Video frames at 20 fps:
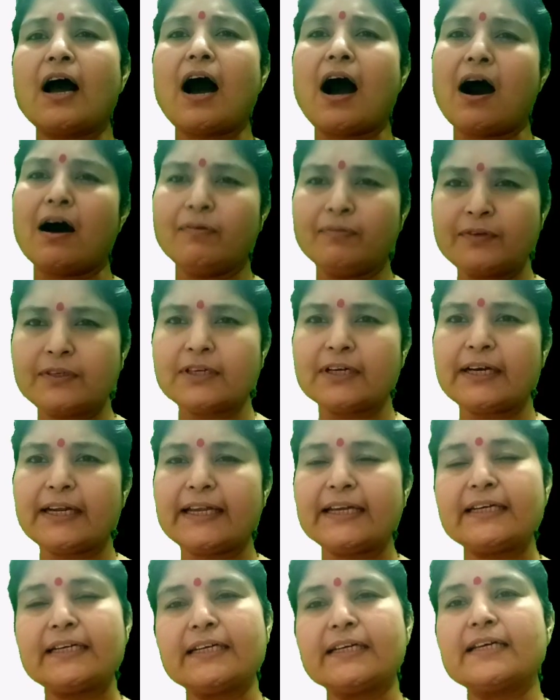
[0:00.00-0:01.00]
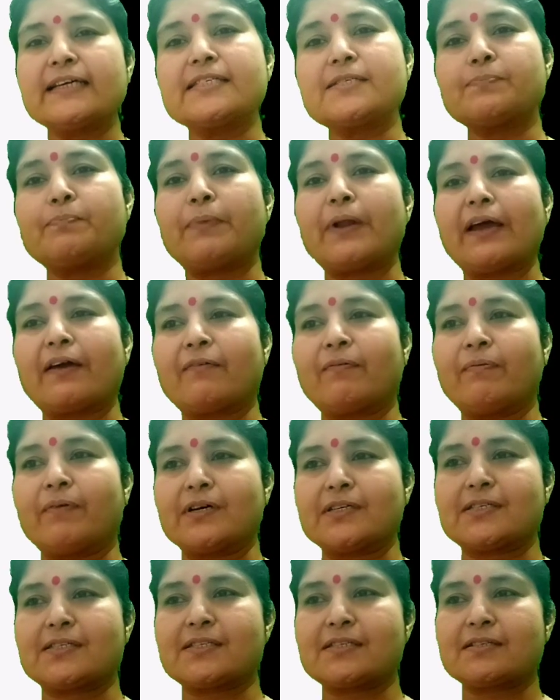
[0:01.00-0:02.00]
after eating his
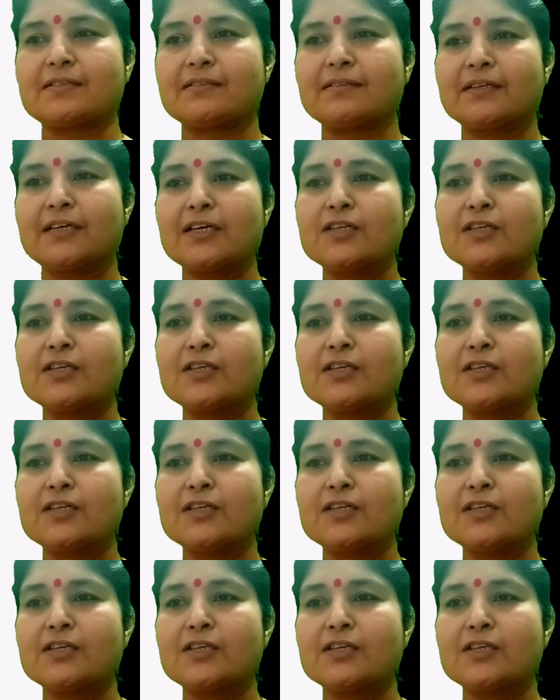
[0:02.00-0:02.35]
breakfast.